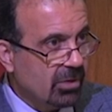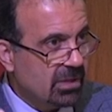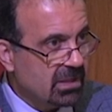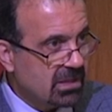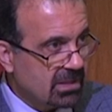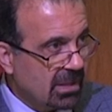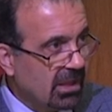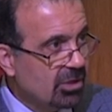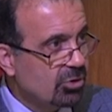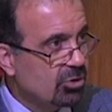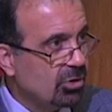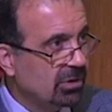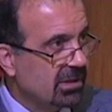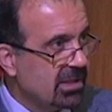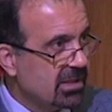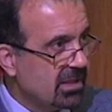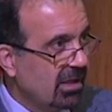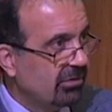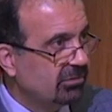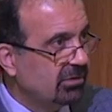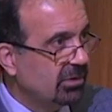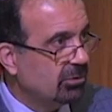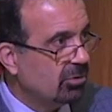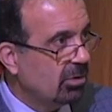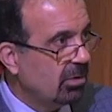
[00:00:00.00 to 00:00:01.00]
So essentially
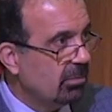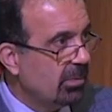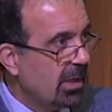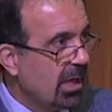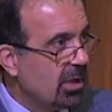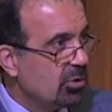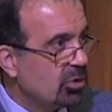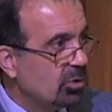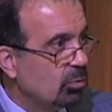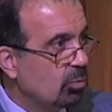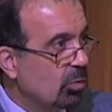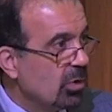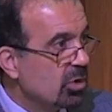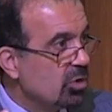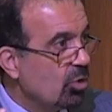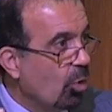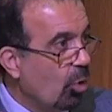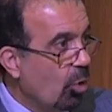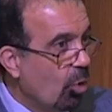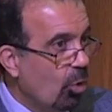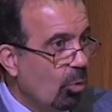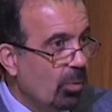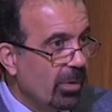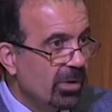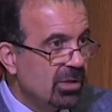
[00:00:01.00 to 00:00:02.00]
self-determination was
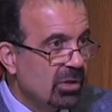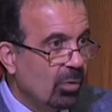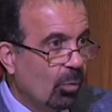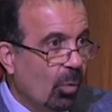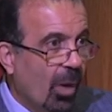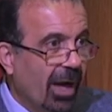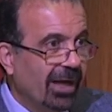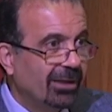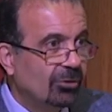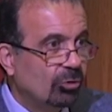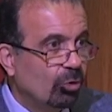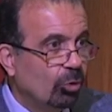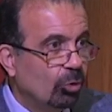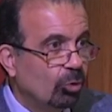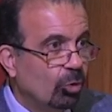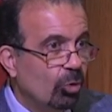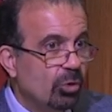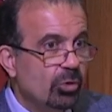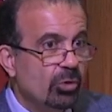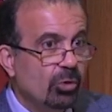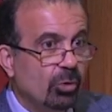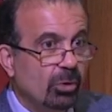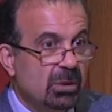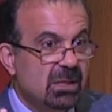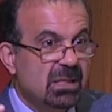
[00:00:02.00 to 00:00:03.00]
always a white
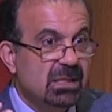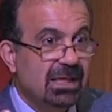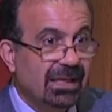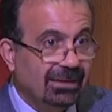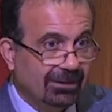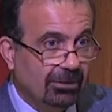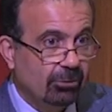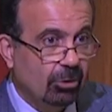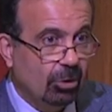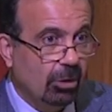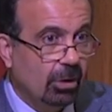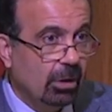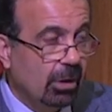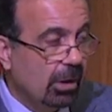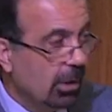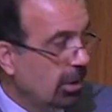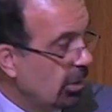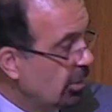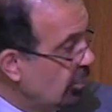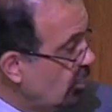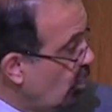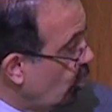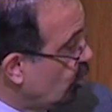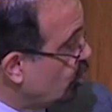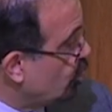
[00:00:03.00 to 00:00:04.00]
colonial settler
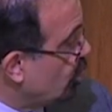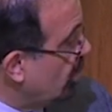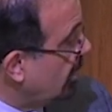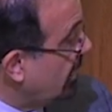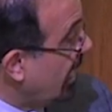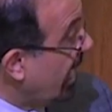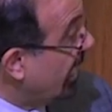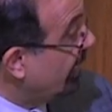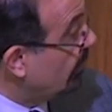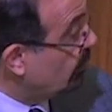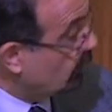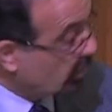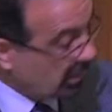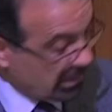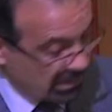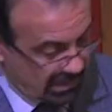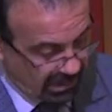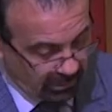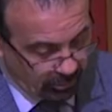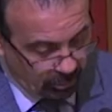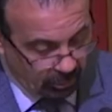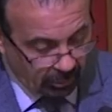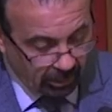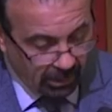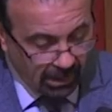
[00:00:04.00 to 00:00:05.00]
notion and
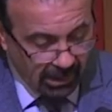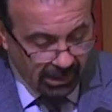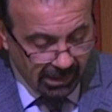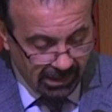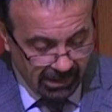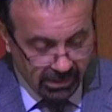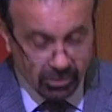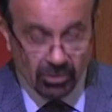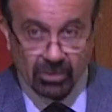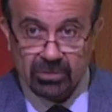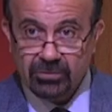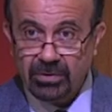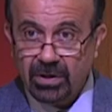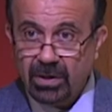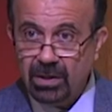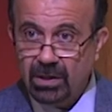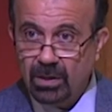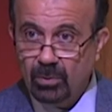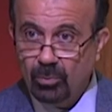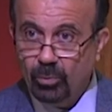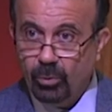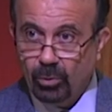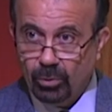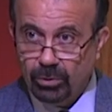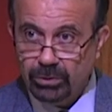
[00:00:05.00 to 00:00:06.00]
principle. So it's
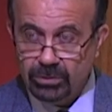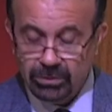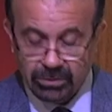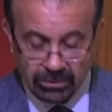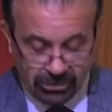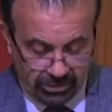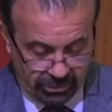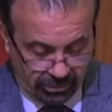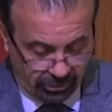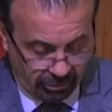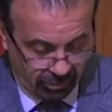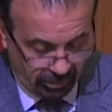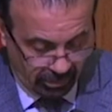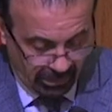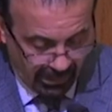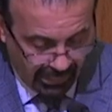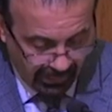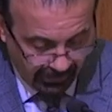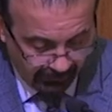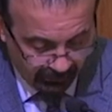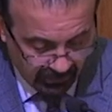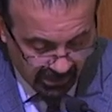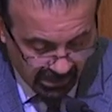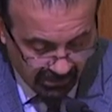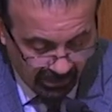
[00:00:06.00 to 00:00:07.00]
very important to
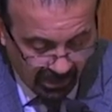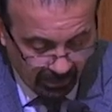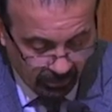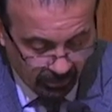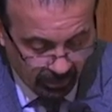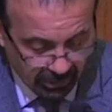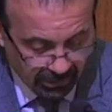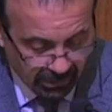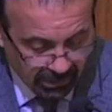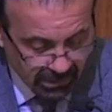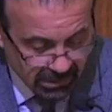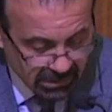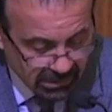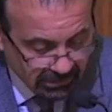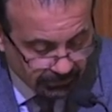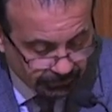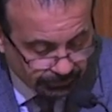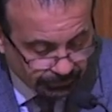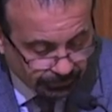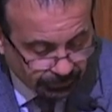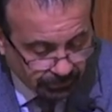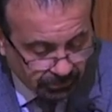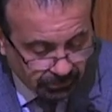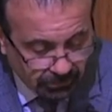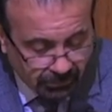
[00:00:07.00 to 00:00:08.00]
remember this.
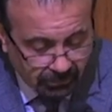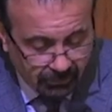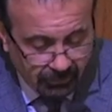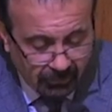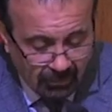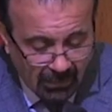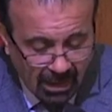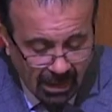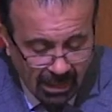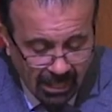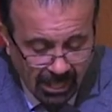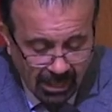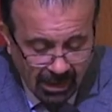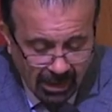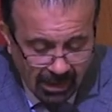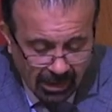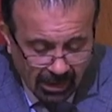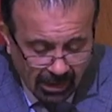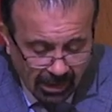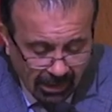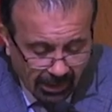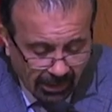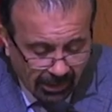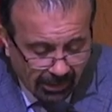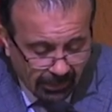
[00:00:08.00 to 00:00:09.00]

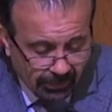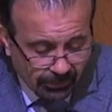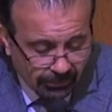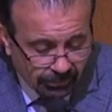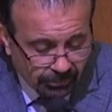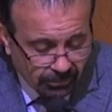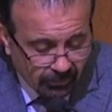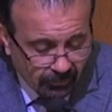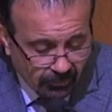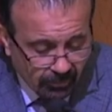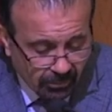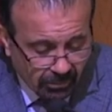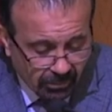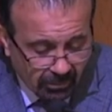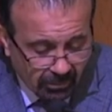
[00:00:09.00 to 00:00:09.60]
The